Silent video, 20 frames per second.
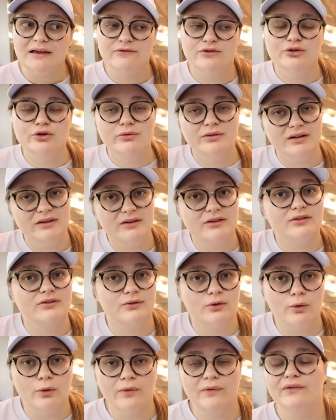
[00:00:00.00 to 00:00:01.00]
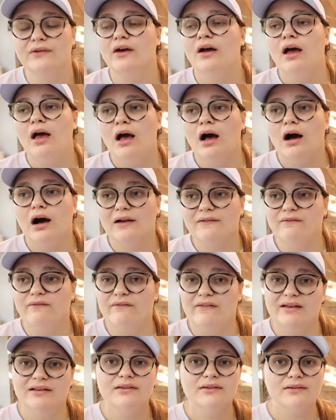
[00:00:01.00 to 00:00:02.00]
If you go into the solds
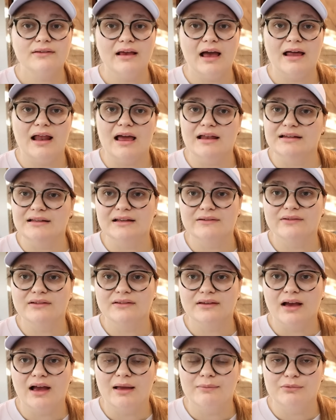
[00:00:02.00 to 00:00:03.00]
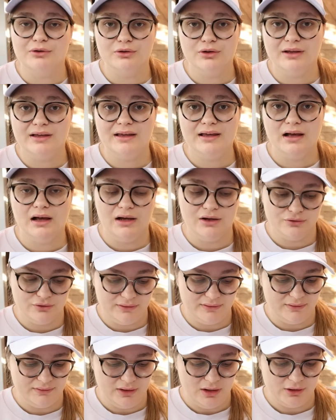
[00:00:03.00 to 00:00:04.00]
on Vince at any given time, you're looking at
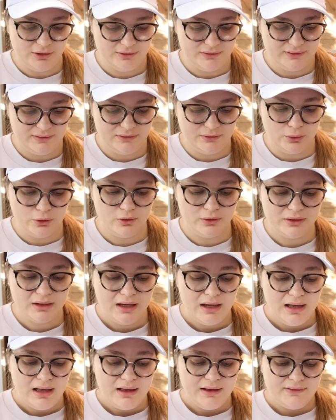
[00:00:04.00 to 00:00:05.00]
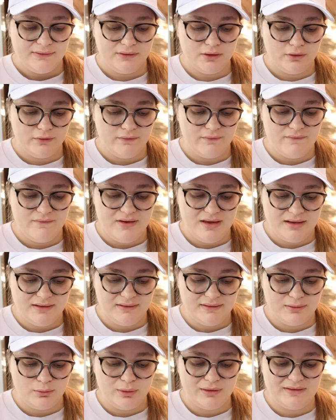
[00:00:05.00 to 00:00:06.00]
hundreds of dollars sold. So
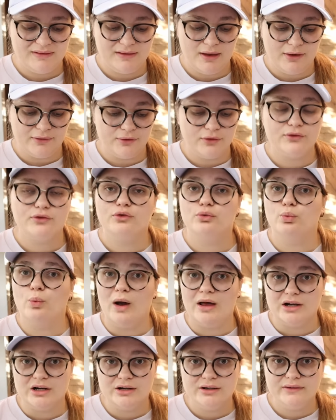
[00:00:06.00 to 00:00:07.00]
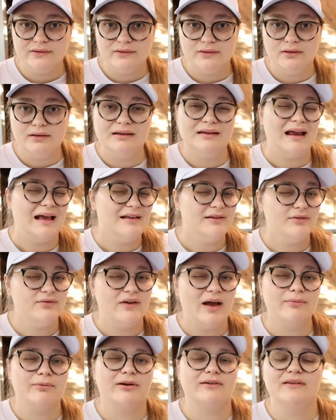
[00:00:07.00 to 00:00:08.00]
Vince, what sells? Sweaters, nice
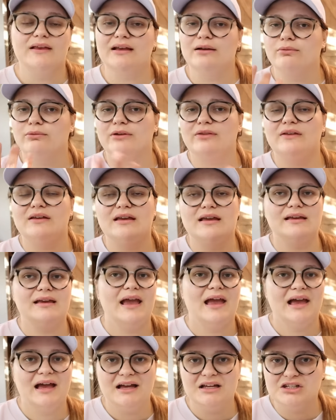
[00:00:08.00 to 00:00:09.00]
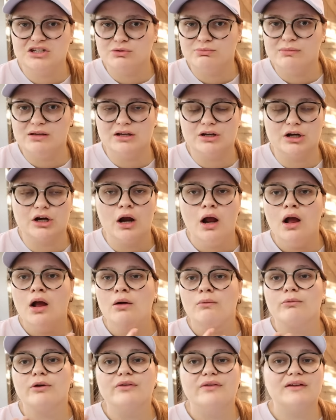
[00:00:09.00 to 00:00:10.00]
fabrics like we're thinking cashmere,
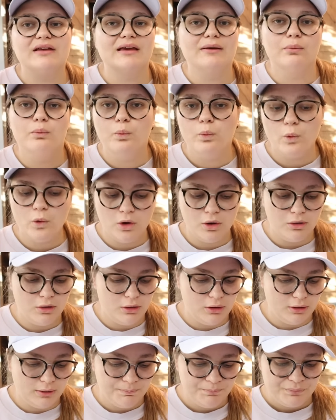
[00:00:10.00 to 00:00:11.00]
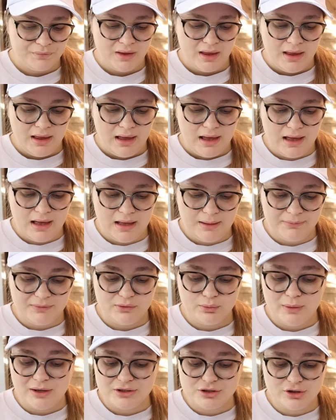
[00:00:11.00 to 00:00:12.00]
we're thinking wool, um,
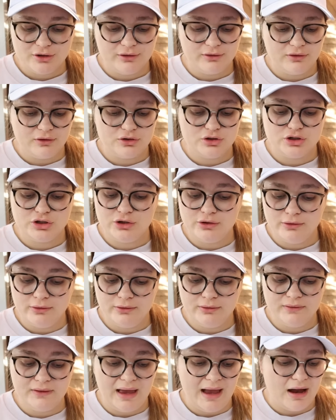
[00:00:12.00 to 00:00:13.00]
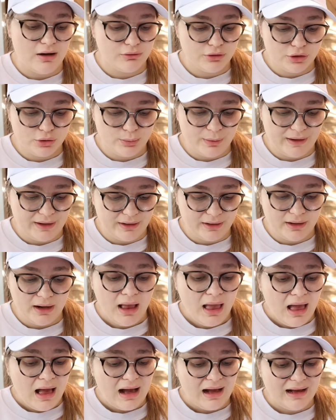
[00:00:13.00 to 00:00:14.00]
sweatshirts, shoes, outerwear.
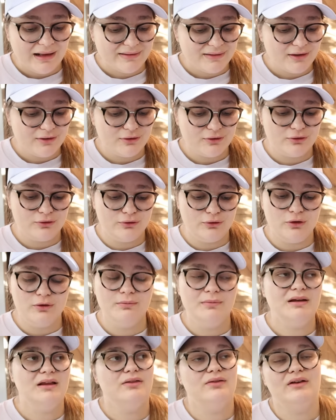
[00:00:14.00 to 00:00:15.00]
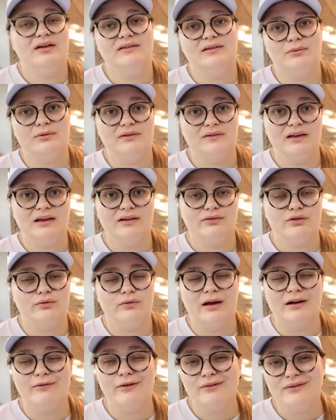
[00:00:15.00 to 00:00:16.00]
I saw so many things that were selling for
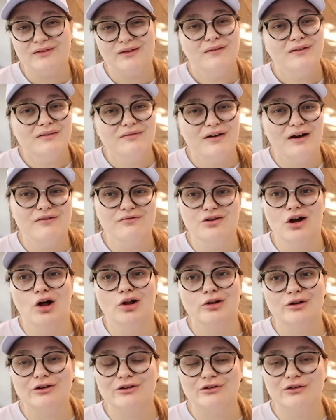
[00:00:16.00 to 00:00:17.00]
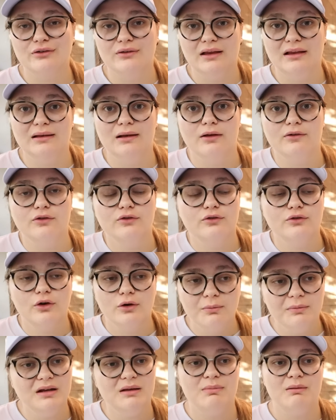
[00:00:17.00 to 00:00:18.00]
right around $75. And
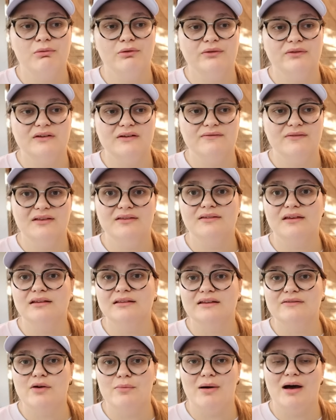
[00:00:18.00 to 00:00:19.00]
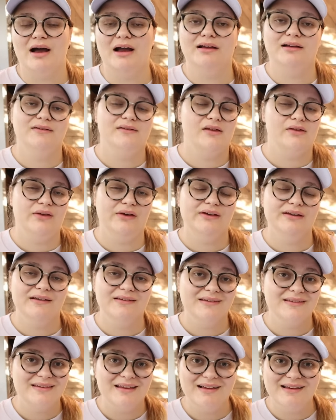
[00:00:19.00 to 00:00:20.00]
so many people see Vince and leave it behind because they think it
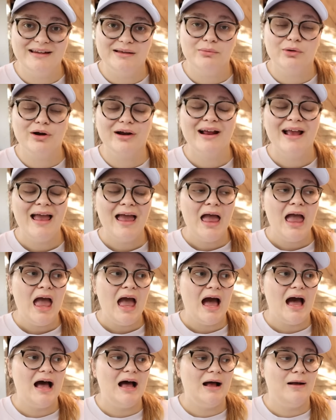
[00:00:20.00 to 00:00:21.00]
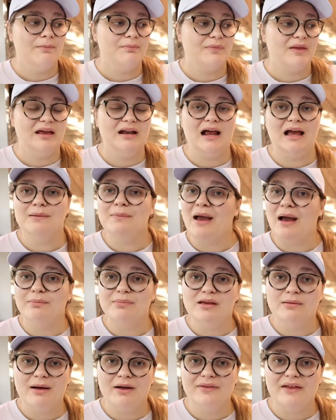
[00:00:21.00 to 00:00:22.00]
doesn't sell anymore. Um, and I'm
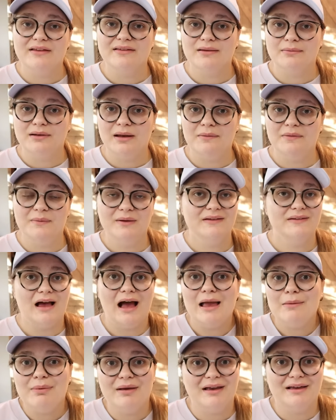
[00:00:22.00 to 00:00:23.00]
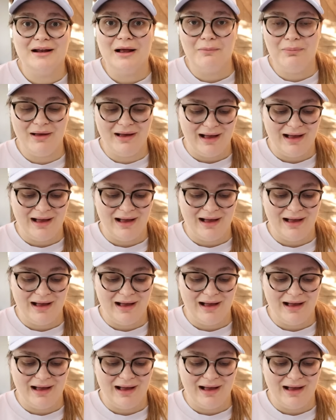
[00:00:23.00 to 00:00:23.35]
happy about that sometimes because I pick it up.